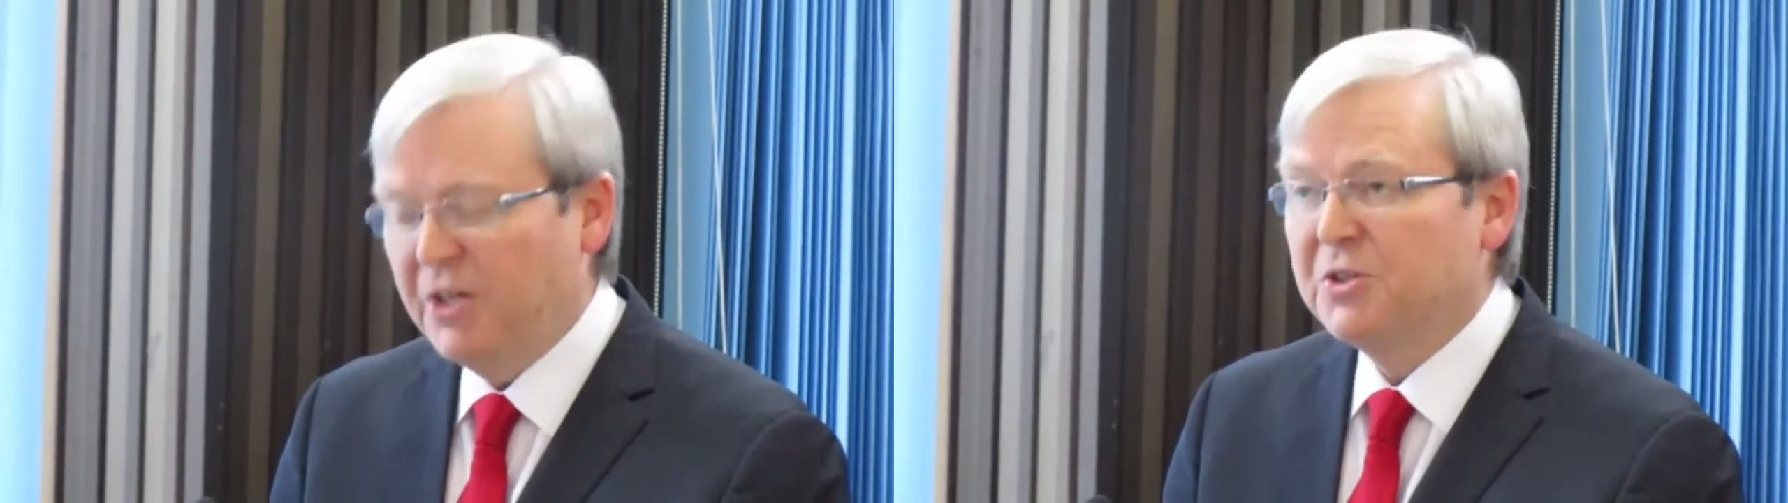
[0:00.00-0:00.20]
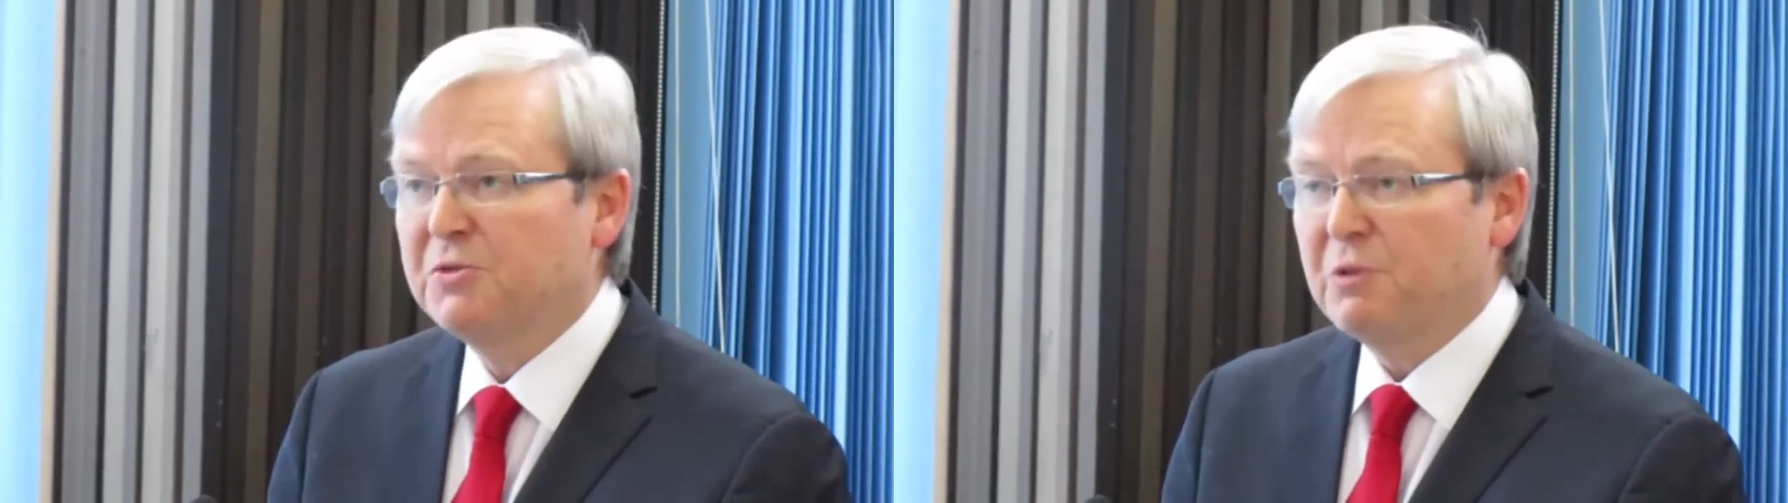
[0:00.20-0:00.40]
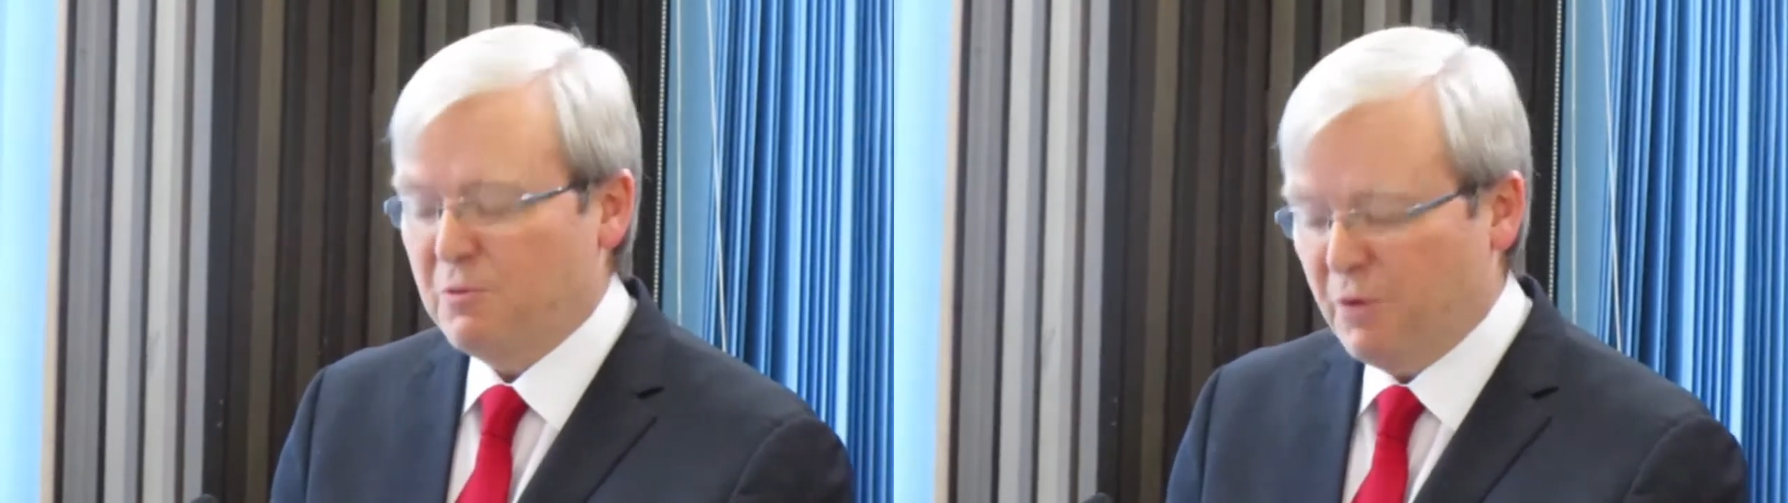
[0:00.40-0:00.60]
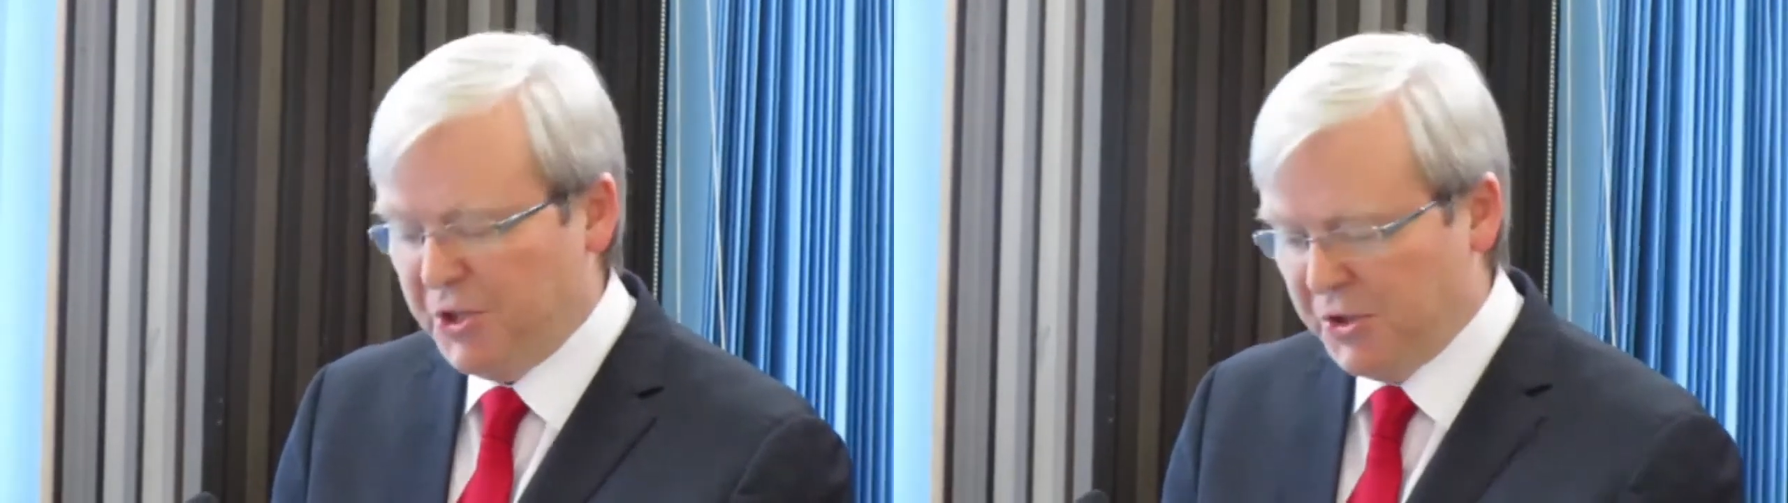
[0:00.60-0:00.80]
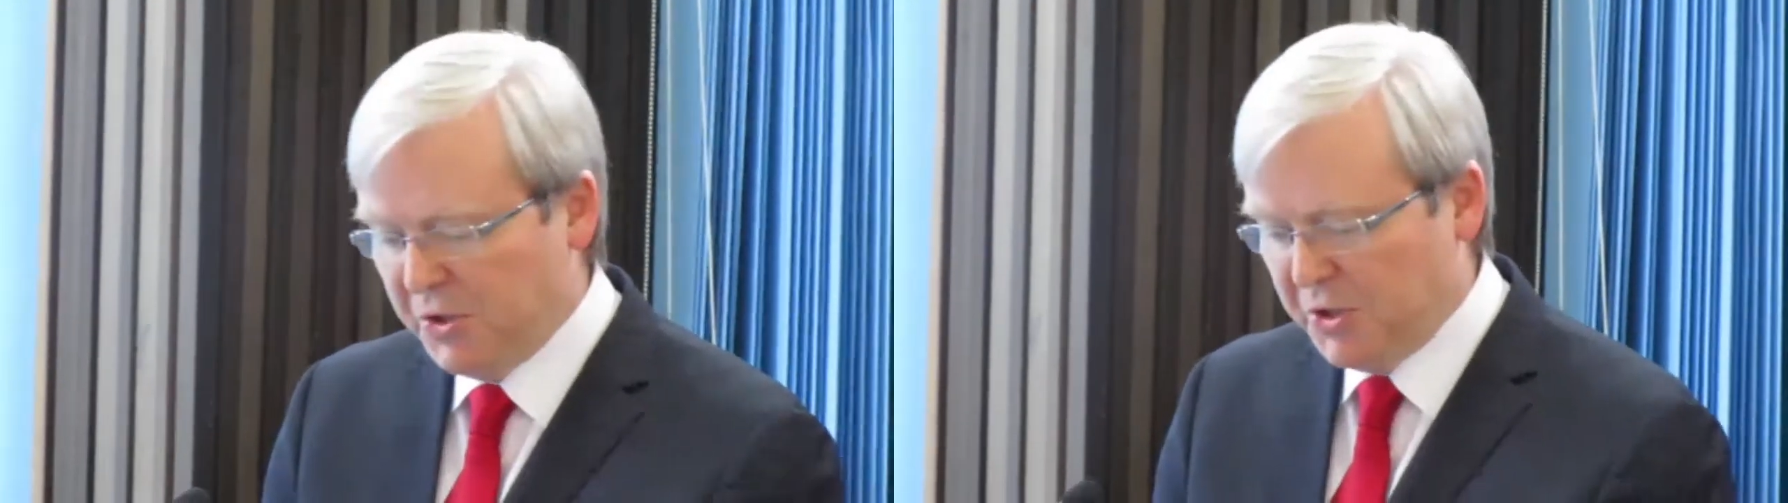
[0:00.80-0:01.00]
industry
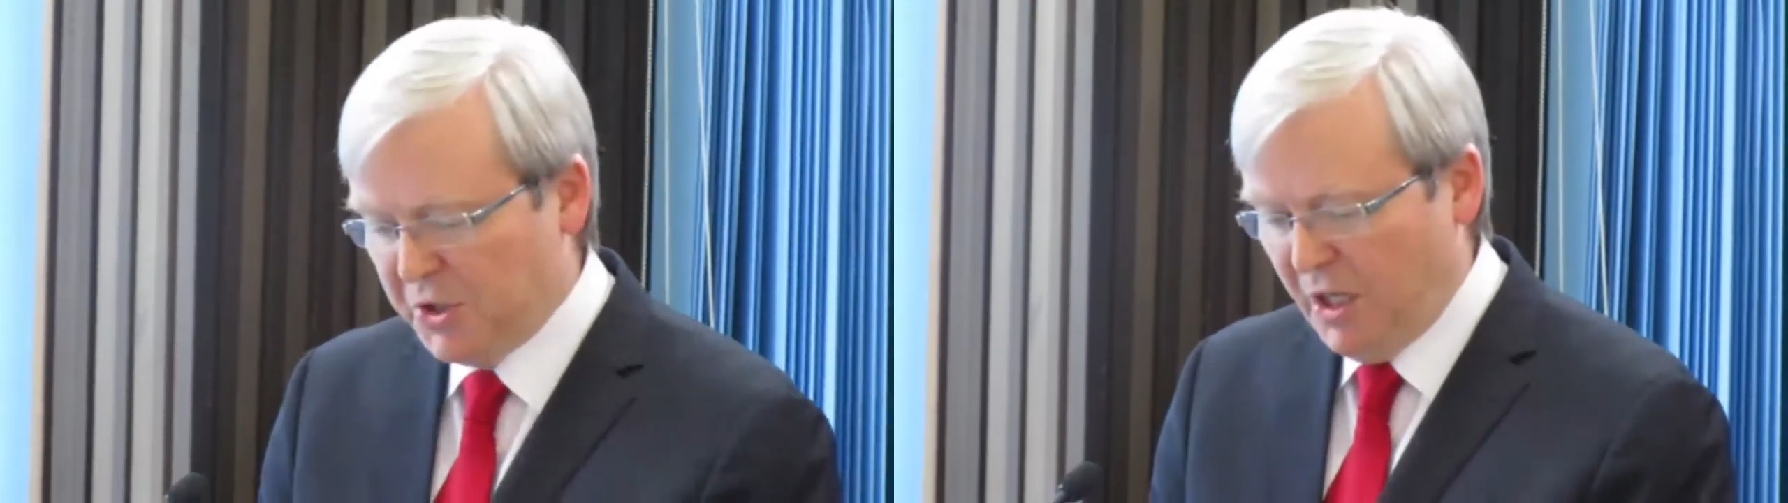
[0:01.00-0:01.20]
reaches